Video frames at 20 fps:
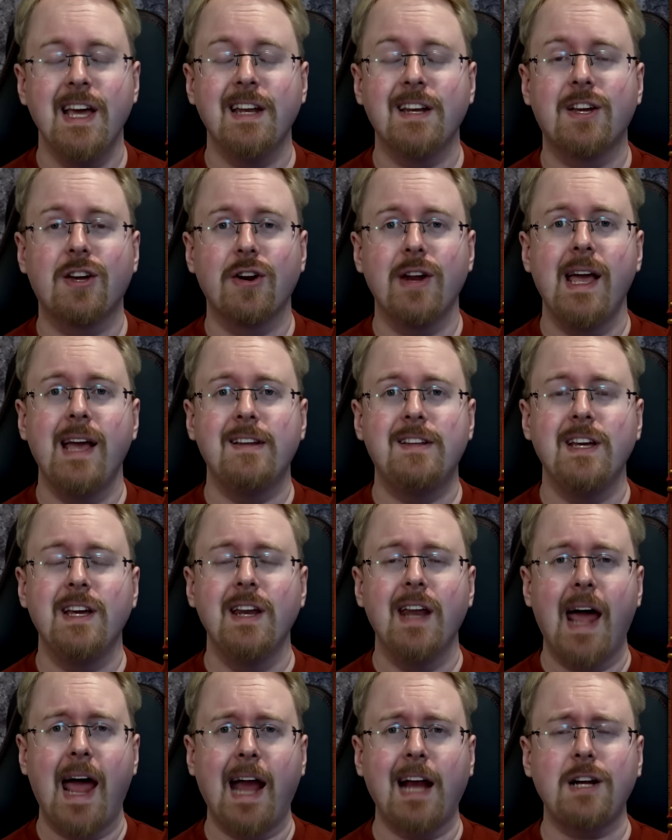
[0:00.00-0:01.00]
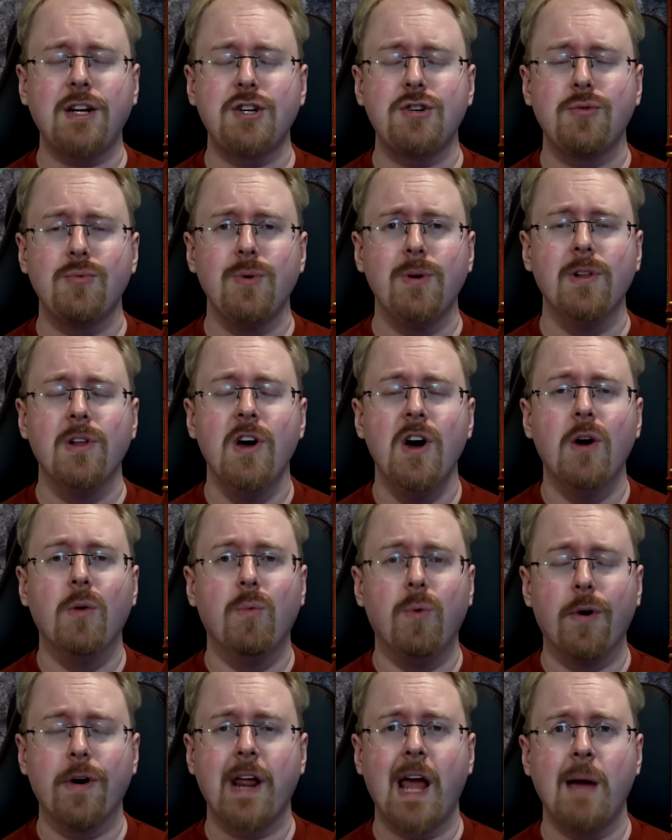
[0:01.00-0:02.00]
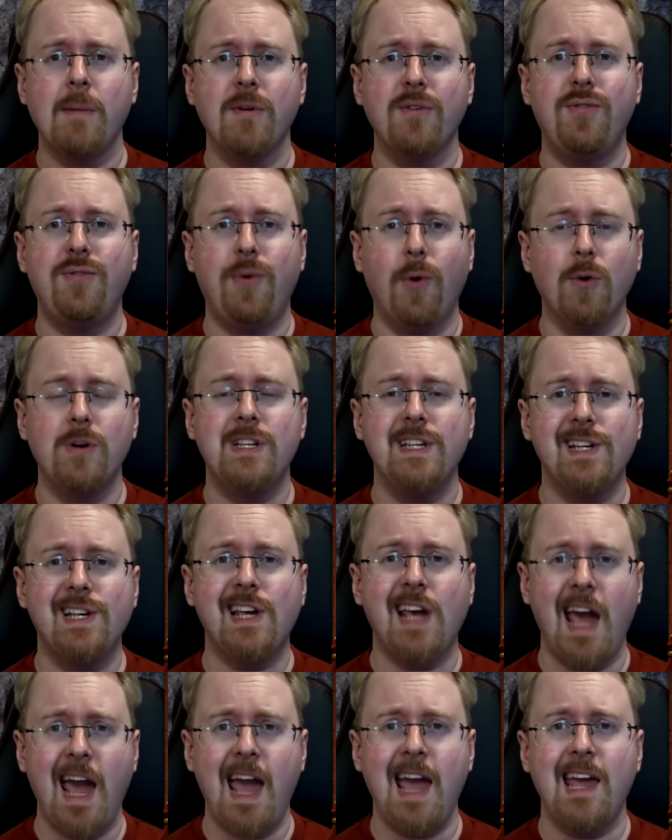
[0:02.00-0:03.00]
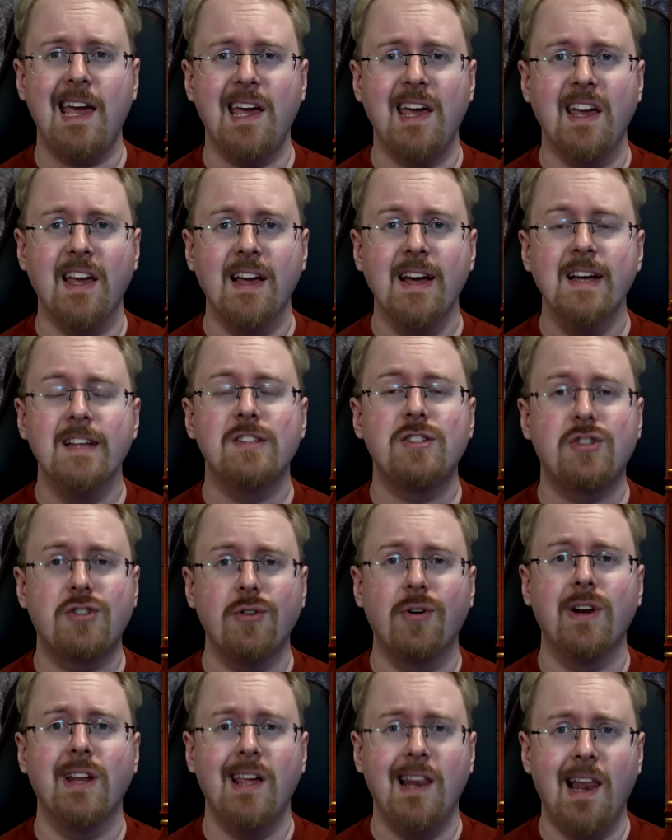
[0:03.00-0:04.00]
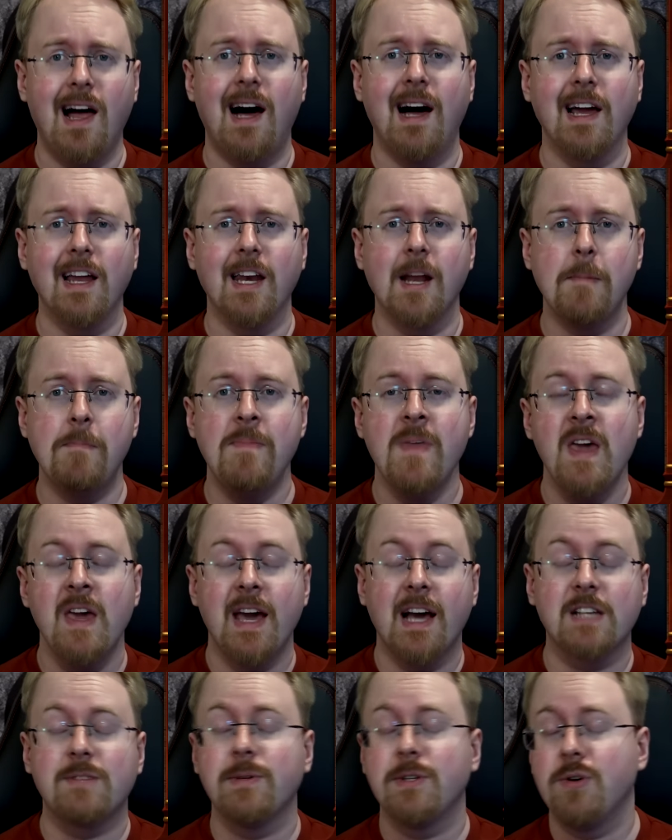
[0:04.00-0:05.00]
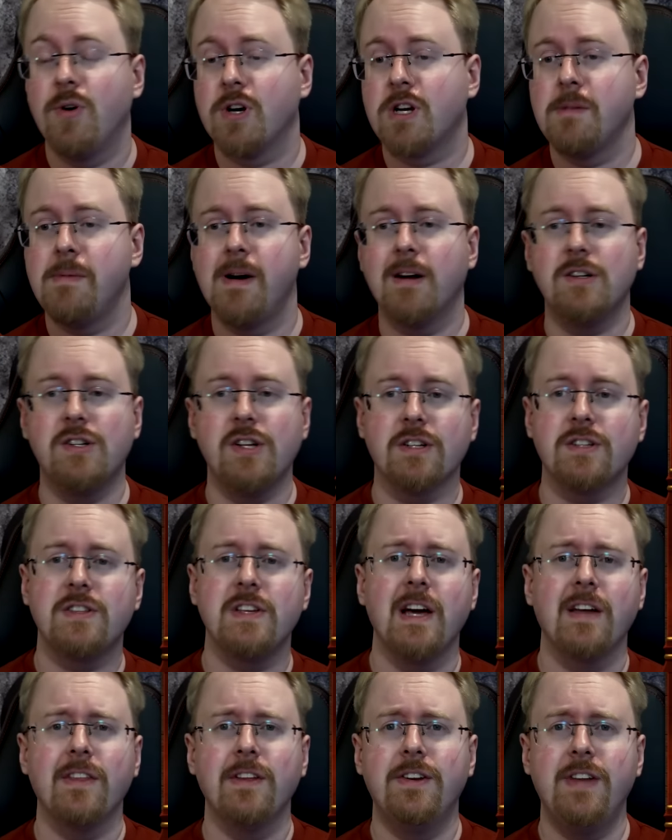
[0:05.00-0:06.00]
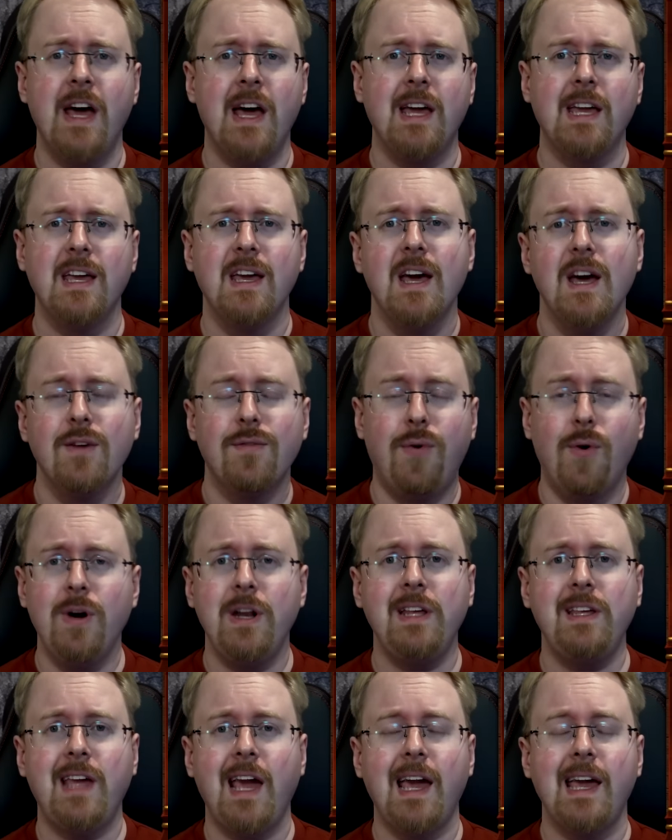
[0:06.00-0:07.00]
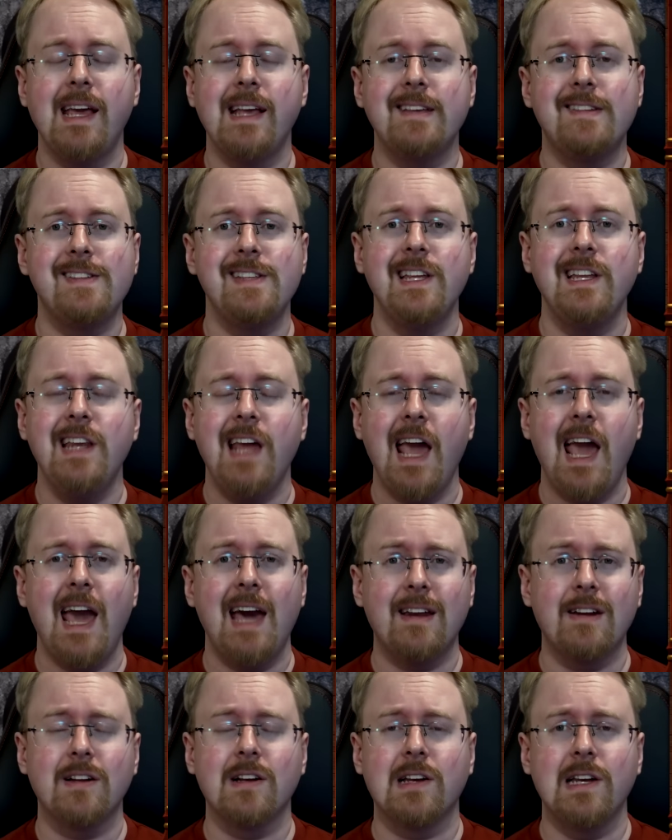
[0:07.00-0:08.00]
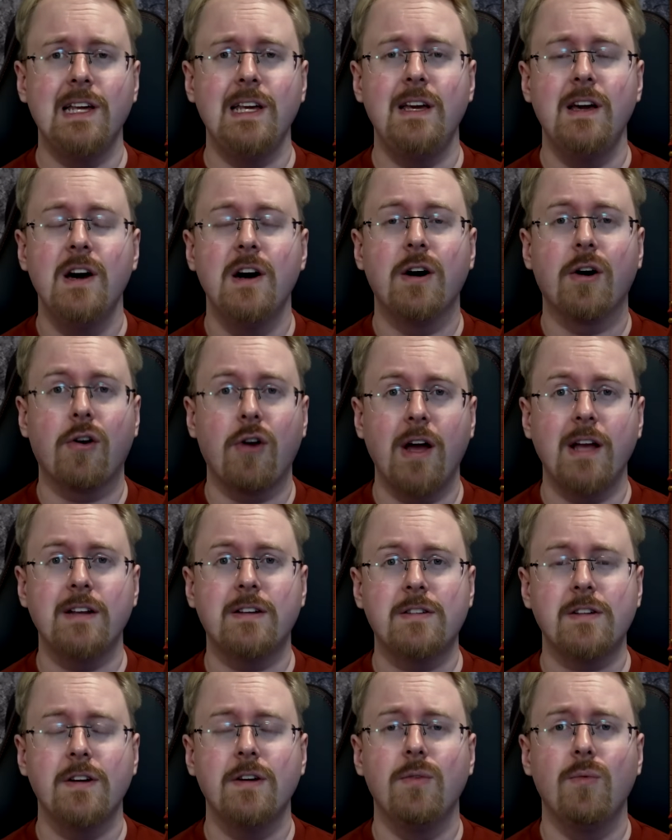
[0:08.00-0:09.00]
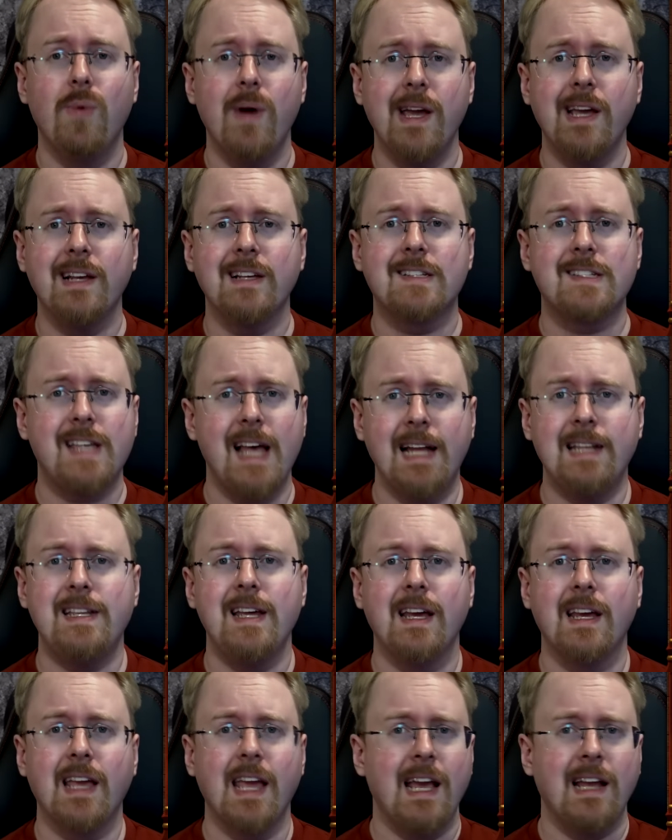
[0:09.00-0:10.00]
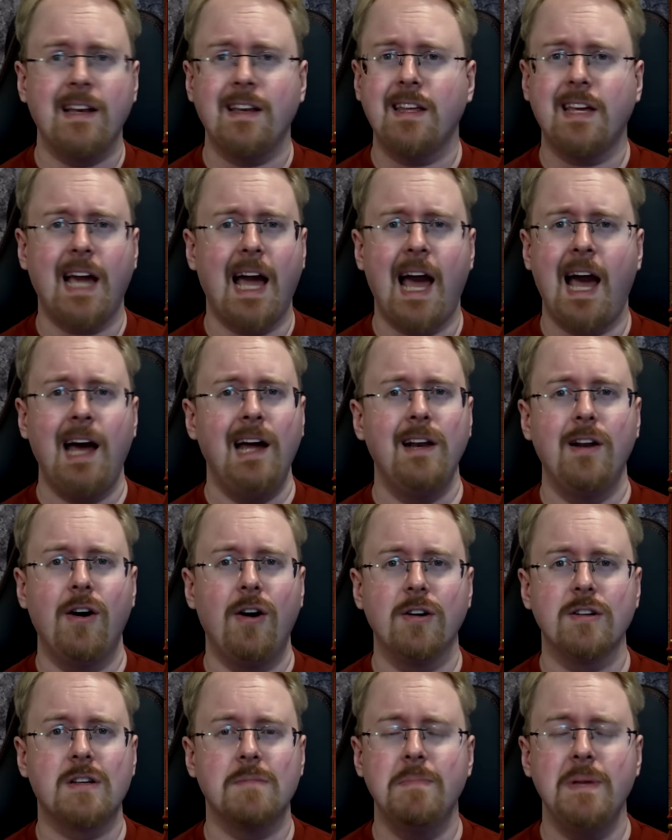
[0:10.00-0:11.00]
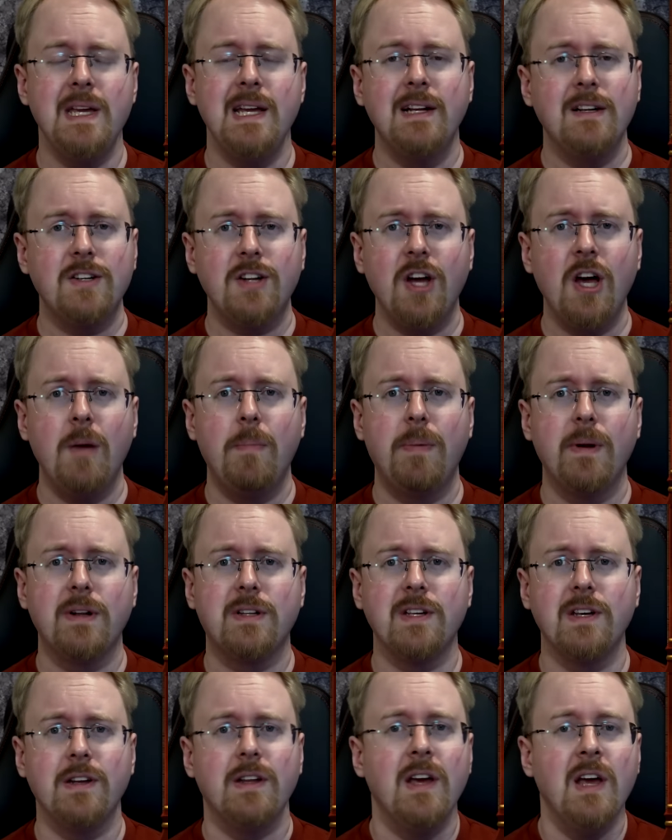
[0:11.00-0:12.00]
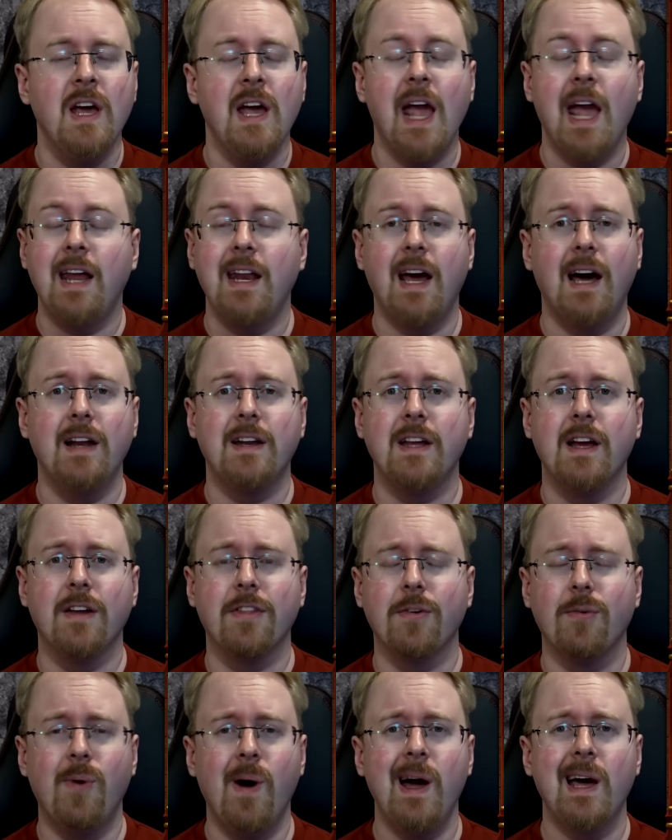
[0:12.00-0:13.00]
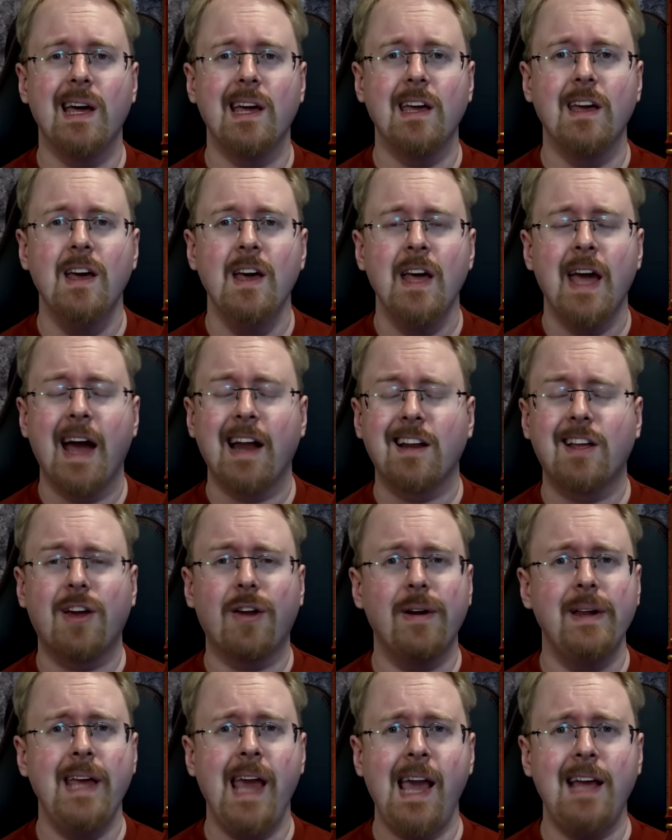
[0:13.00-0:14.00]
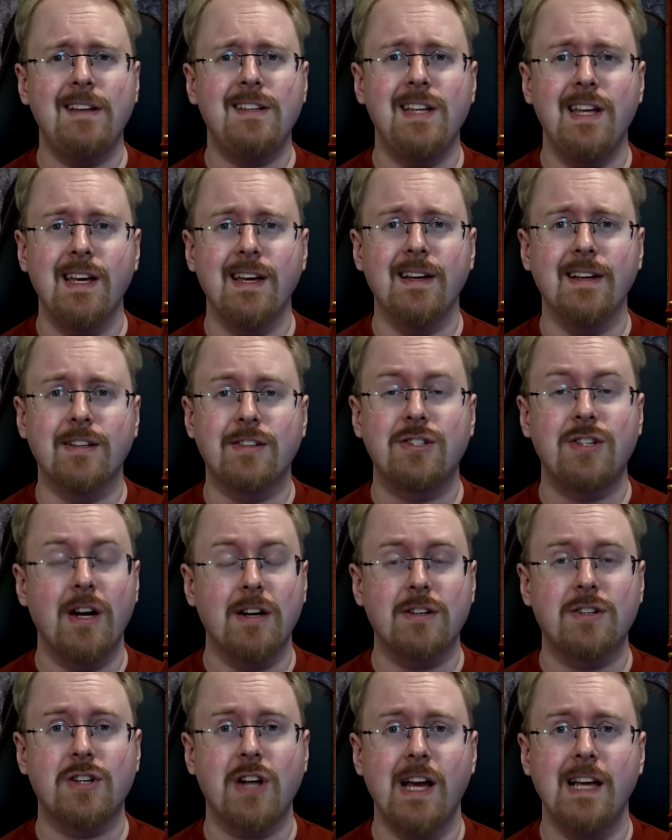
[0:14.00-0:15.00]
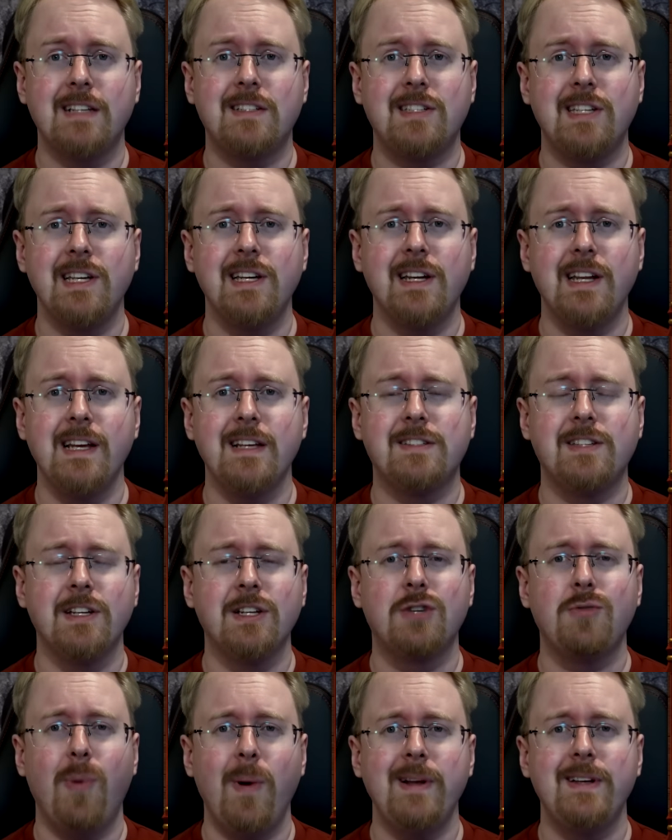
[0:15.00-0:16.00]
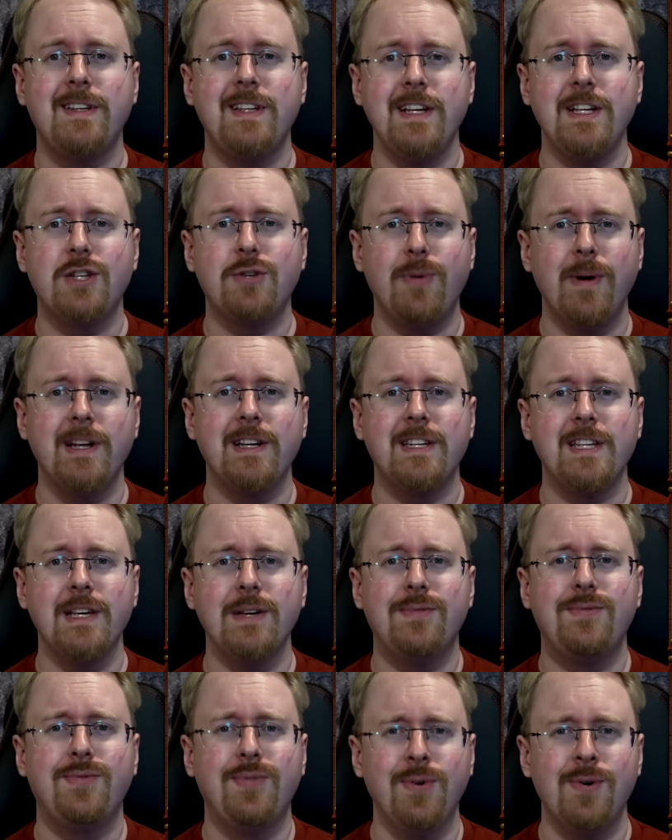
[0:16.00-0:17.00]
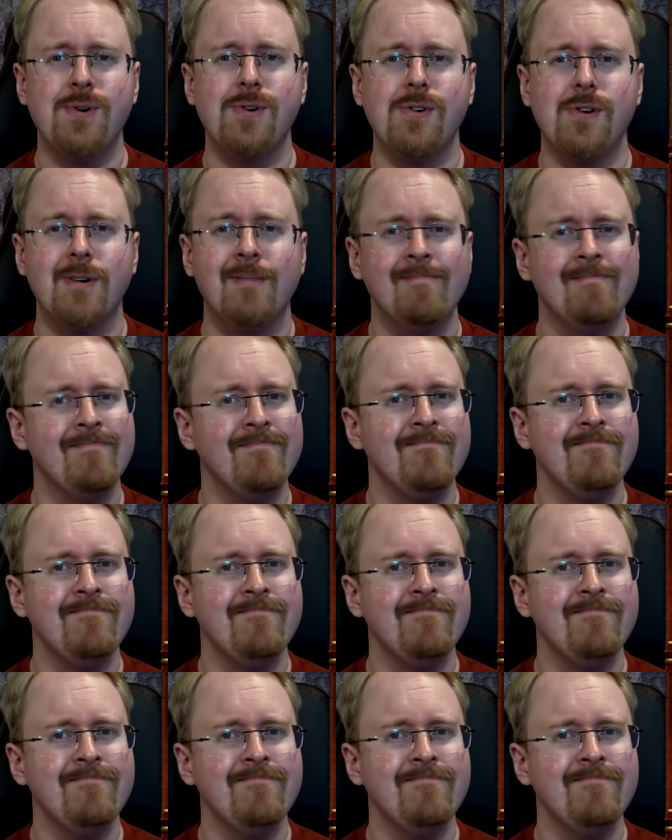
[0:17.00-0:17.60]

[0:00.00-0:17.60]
in creating an actual Warhammer 40k storyline. As we talked about just the other day, 40k is an inherently right-wing setting. It cannot be interpreted in any other way. And creating such a series in 2024,